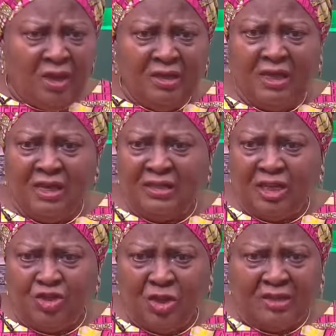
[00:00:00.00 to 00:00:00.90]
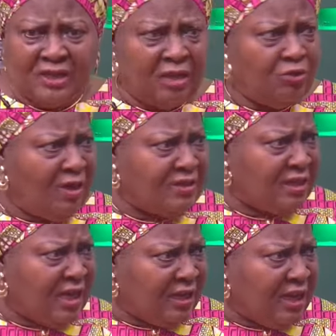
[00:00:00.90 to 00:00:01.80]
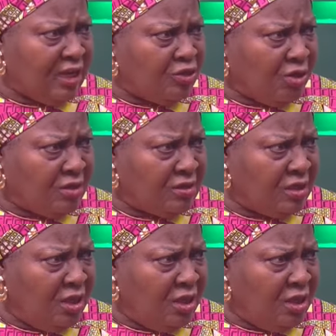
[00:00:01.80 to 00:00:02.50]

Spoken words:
There is a joint I know as an akara joint.